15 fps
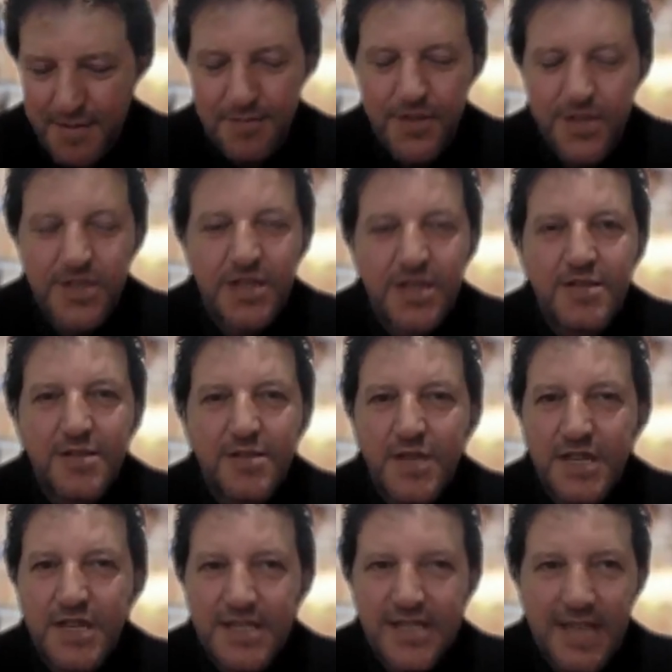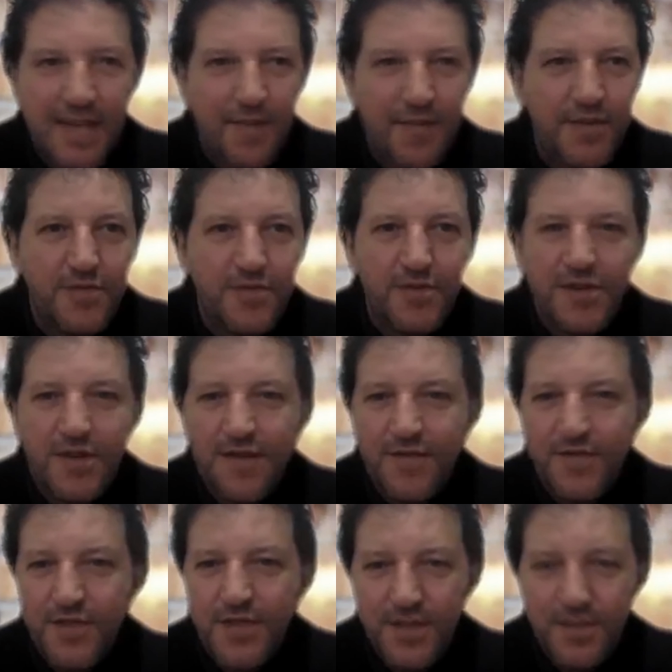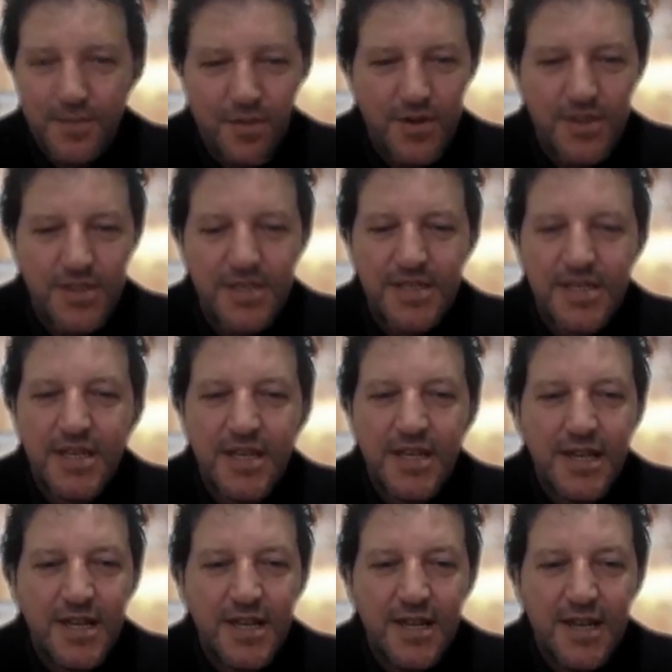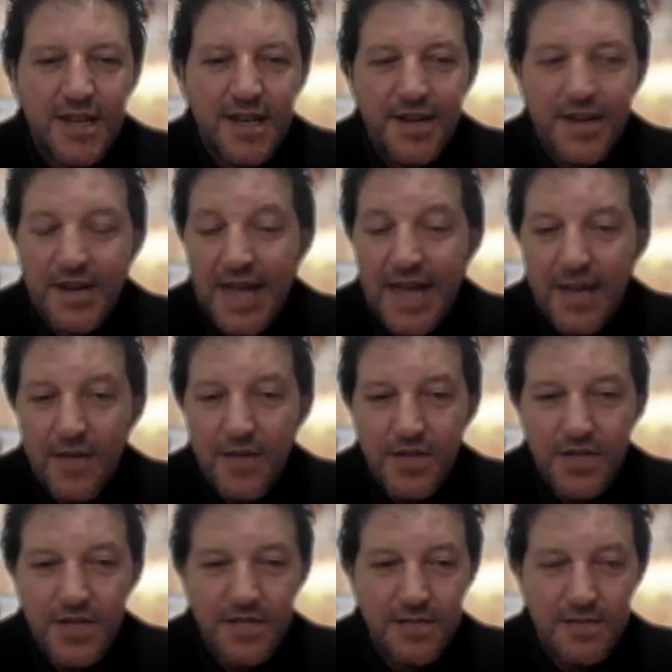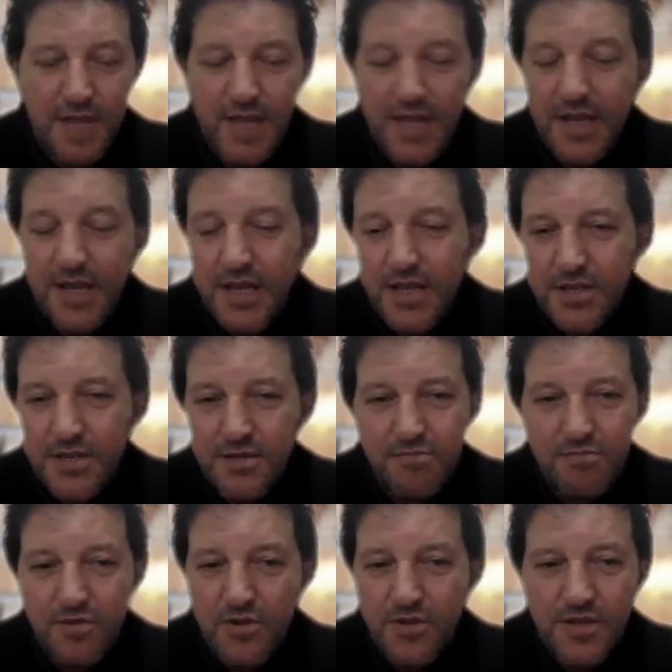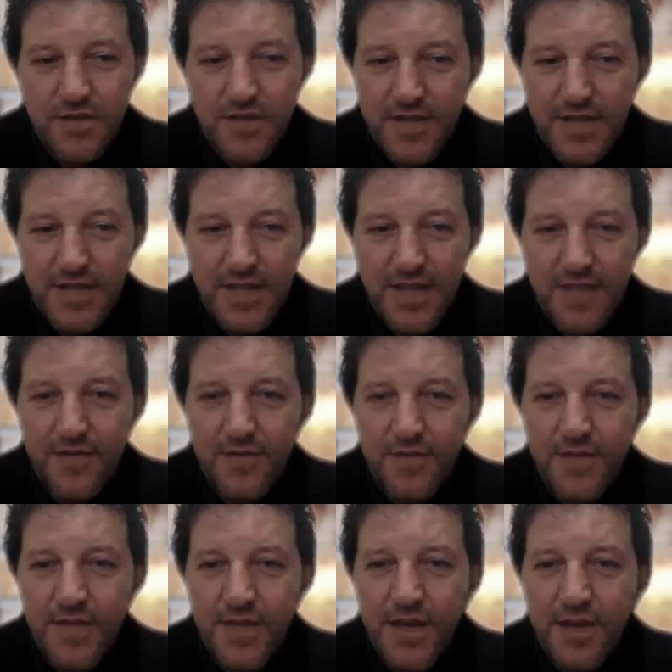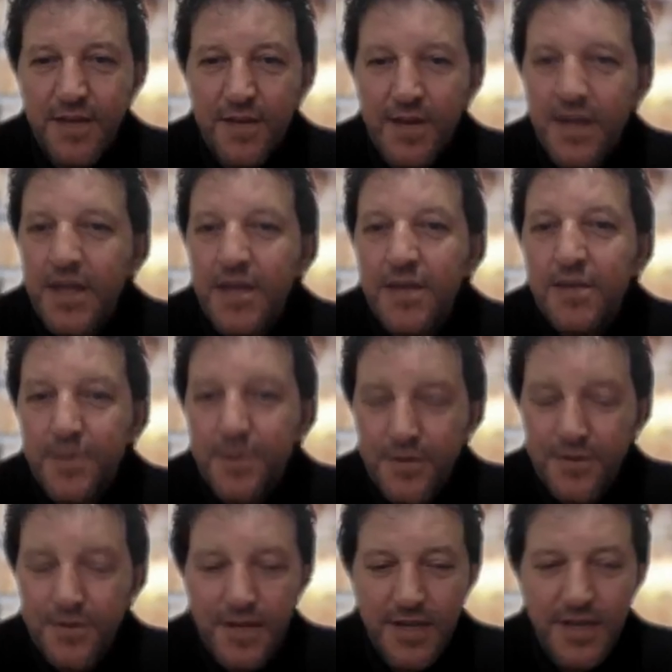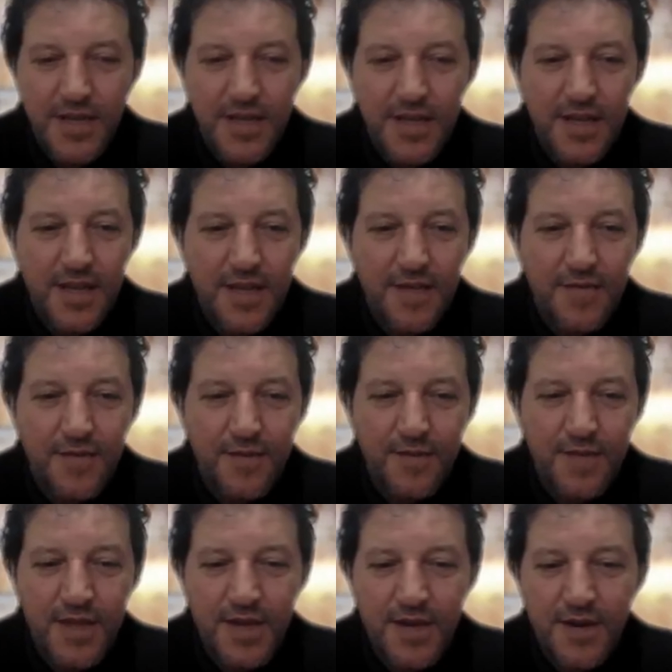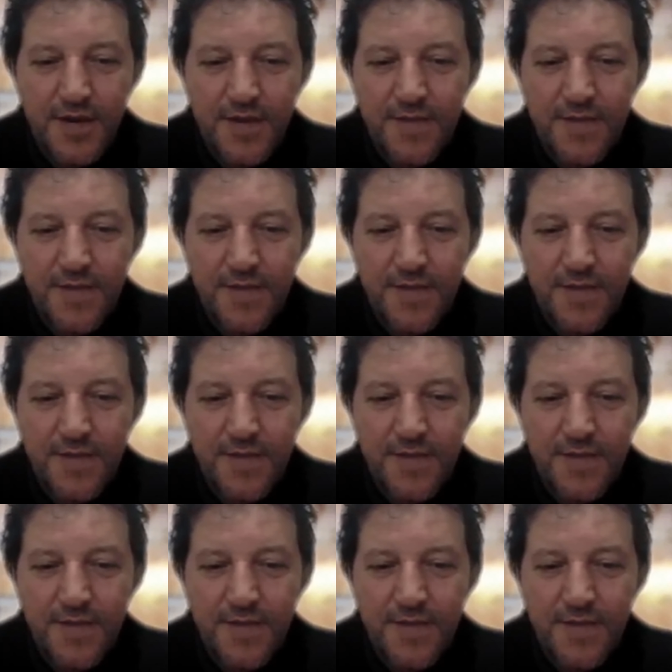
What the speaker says: prisoners will examine you, you have to read books, learn languages. My English, most of it came from there. My Hebrew came from there.